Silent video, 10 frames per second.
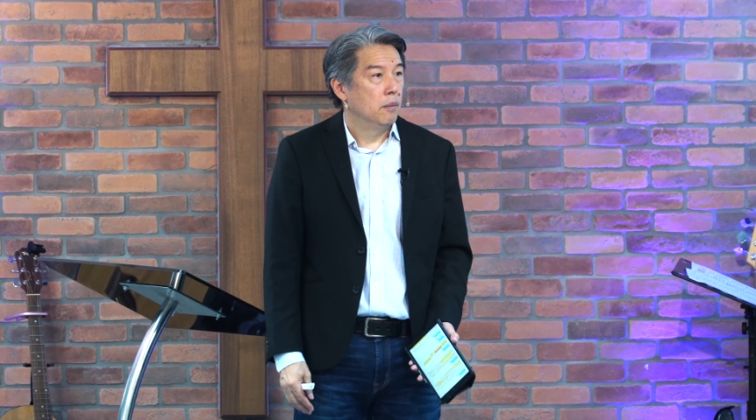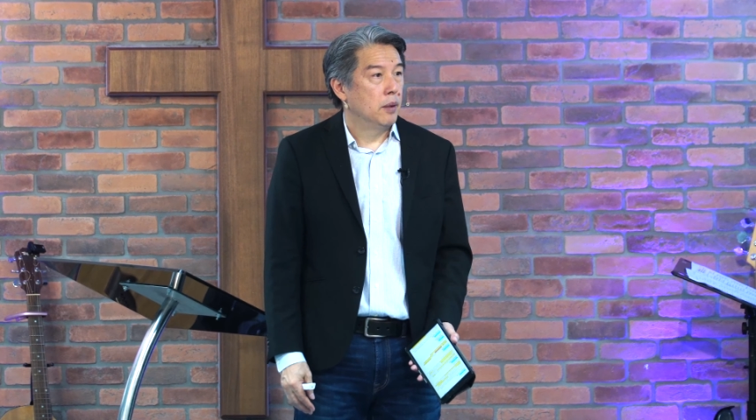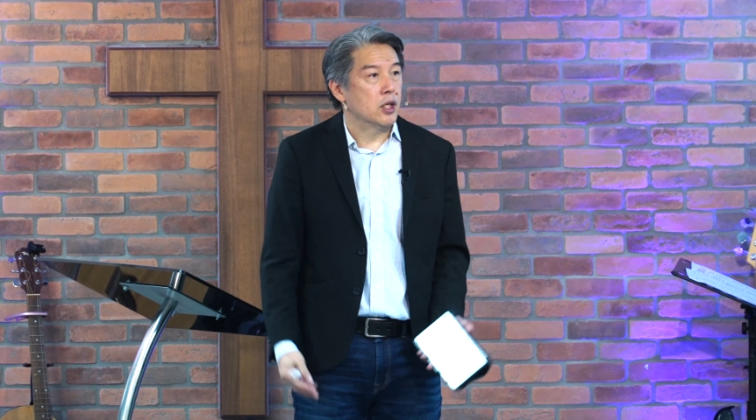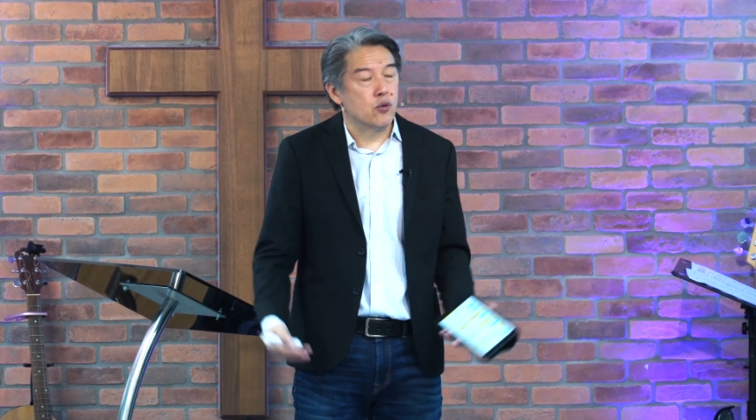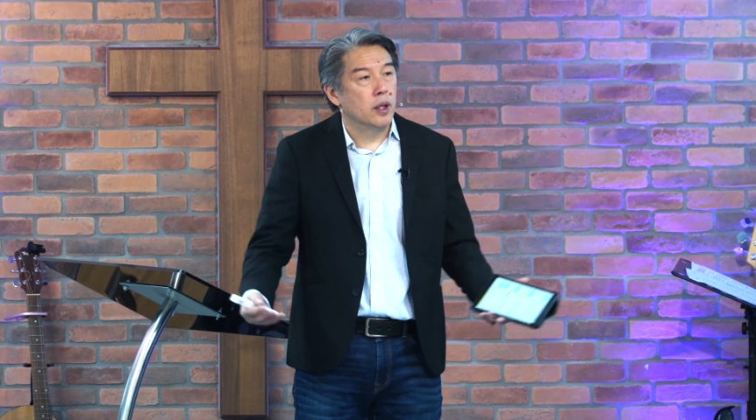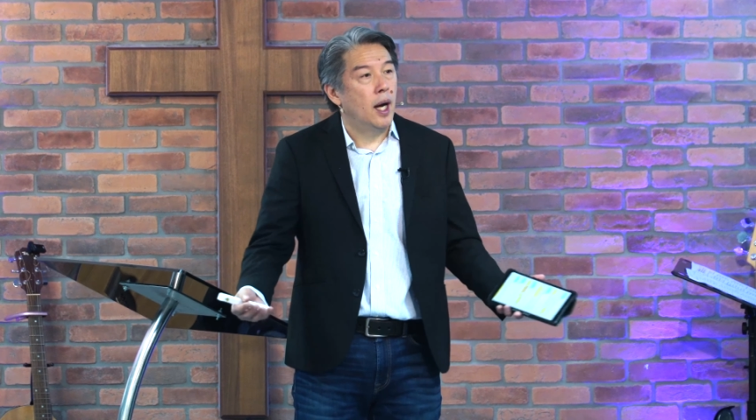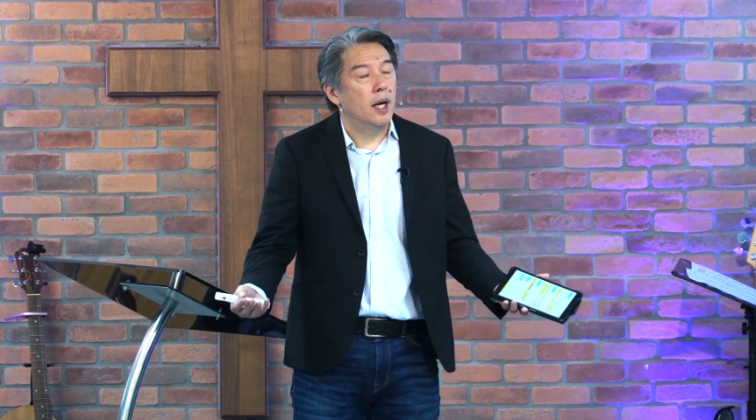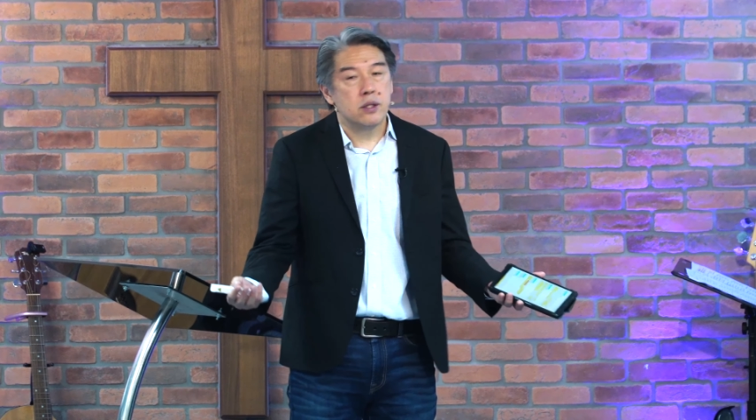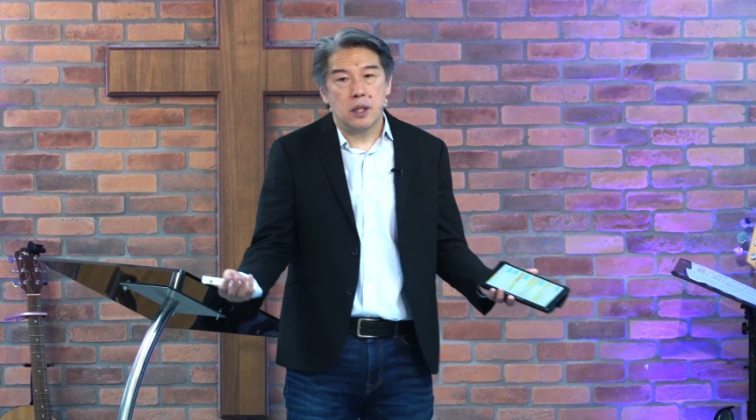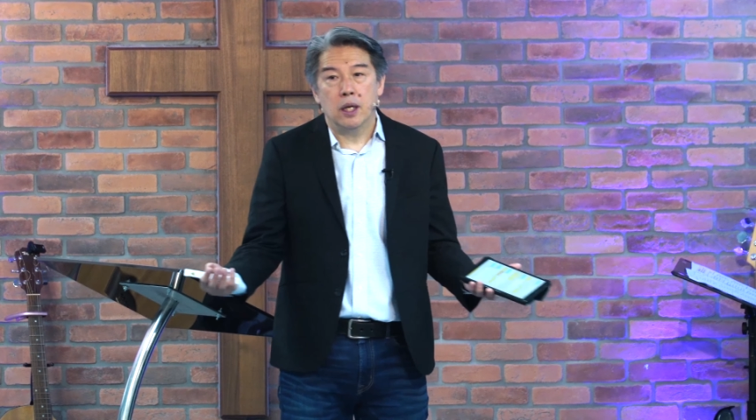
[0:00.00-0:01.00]
Because when
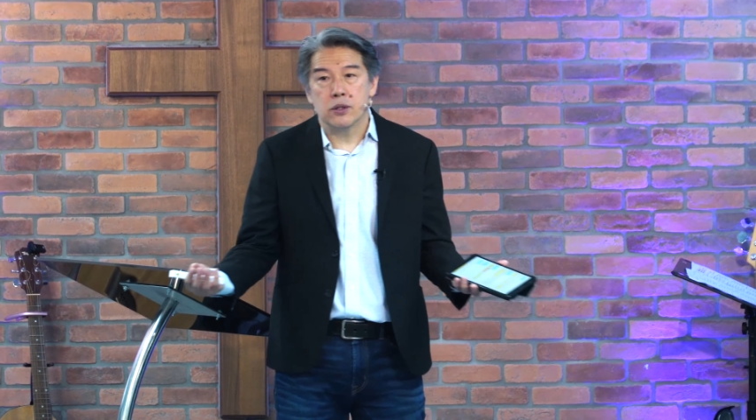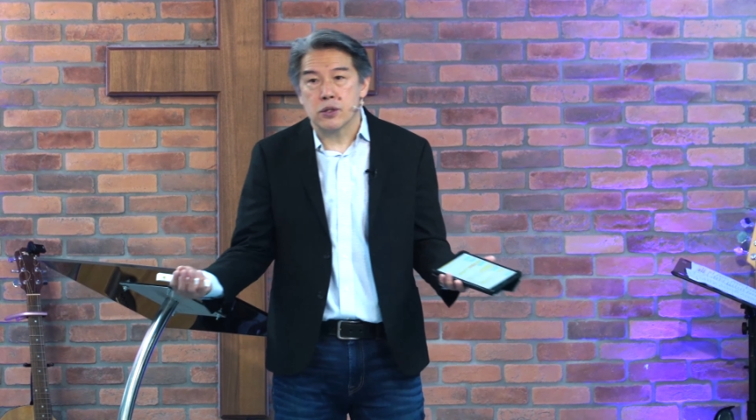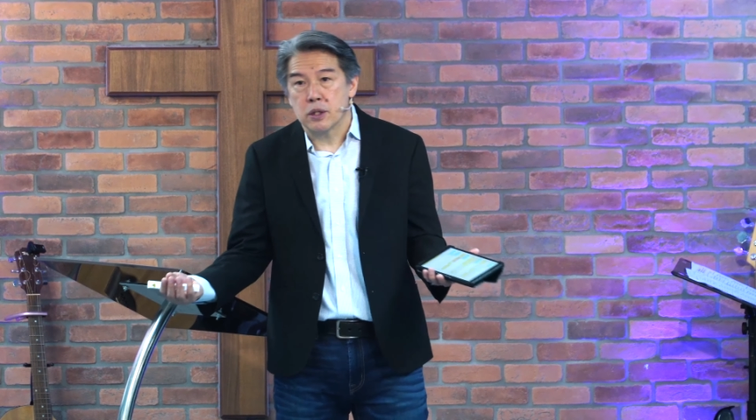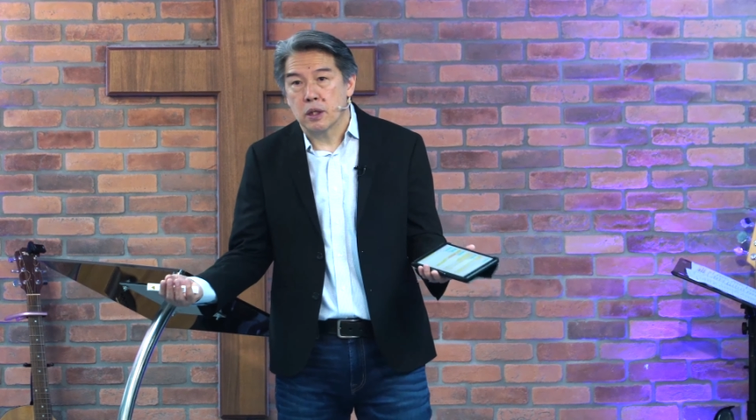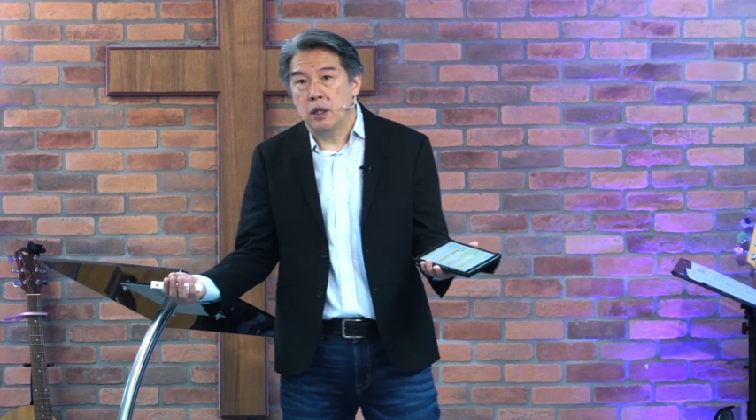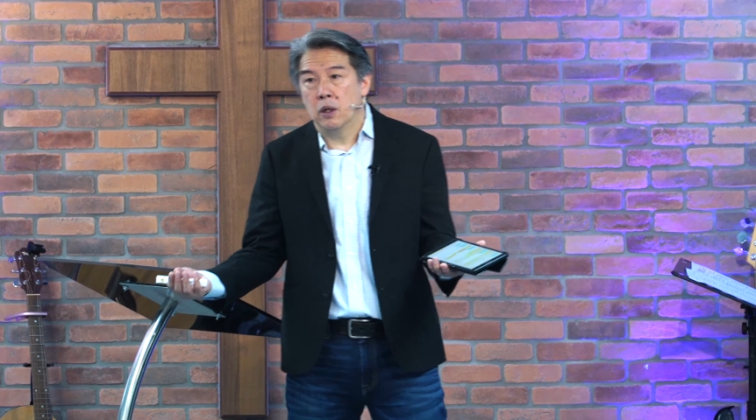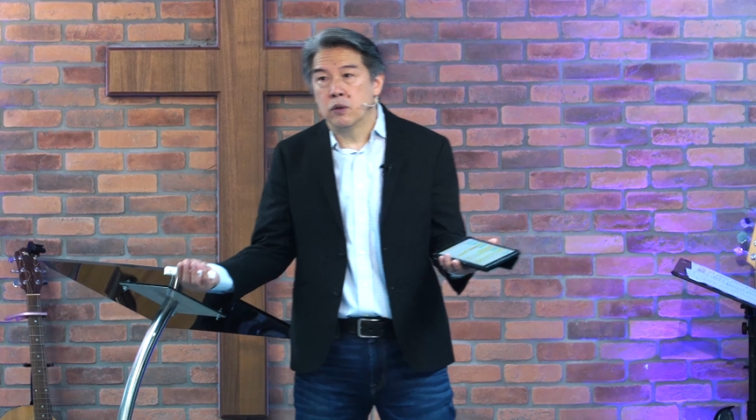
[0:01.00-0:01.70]
God says, you know,